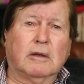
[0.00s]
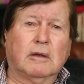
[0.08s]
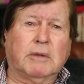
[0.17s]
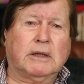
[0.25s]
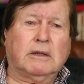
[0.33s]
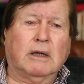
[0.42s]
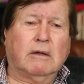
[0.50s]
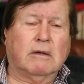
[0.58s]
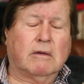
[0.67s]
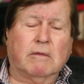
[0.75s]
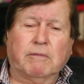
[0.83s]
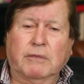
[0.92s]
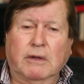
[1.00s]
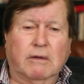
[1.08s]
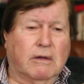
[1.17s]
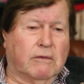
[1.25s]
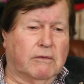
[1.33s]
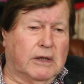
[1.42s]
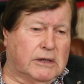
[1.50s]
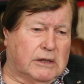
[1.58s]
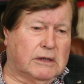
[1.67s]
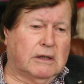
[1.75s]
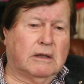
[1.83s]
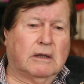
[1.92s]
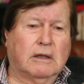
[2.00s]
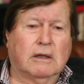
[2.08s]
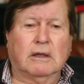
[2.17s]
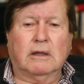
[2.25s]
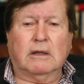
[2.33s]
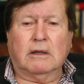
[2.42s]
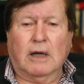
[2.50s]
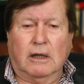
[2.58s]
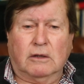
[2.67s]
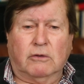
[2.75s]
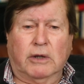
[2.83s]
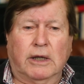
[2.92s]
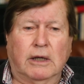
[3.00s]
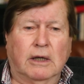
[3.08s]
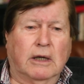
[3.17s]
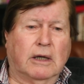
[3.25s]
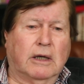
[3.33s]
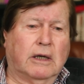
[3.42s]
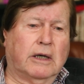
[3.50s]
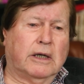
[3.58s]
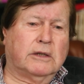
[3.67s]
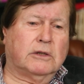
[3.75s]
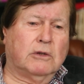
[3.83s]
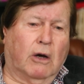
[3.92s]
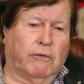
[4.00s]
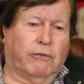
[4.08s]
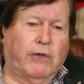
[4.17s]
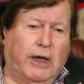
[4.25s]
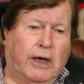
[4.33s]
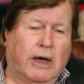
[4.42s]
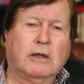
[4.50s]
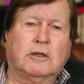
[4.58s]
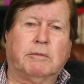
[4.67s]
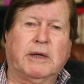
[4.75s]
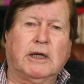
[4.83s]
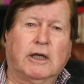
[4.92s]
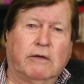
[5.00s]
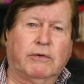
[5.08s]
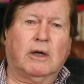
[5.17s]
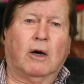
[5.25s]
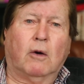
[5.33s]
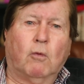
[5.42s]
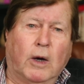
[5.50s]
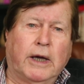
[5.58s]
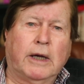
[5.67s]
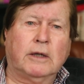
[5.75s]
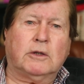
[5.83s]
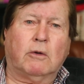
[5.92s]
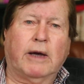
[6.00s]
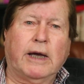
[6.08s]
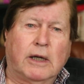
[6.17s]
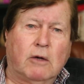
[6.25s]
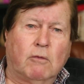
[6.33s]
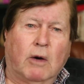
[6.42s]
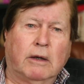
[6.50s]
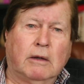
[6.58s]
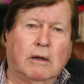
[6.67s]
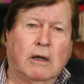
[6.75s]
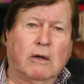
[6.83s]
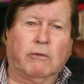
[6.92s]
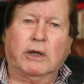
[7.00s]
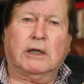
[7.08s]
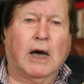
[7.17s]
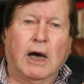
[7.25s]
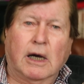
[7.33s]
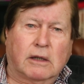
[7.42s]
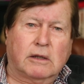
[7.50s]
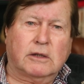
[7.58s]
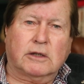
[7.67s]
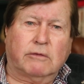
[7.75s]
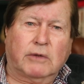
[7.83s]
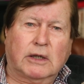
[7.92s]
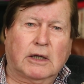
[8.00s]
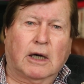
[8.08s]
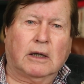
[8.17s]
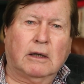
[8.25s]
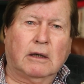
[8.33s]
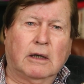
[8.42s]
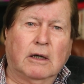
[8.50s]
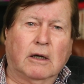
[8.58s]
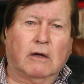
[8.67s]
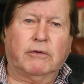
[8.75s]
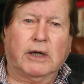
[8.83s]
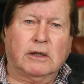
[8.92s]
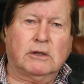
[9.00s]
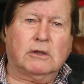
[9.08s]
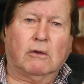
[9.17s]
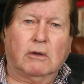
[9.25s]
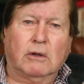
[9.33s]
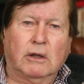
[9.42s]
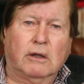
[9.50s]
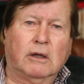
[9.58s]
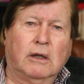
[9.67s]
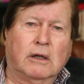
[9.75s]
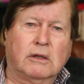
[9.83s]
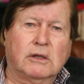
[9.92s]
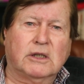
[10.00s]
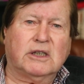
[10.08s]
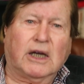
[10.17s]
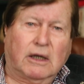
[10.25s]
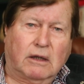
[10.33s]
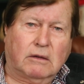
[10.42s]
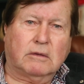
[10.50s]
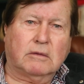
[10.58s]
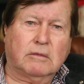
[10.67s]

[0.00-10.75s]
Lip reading: But this country is not there to be given away to anyone, regardless of the colour of his or her skin.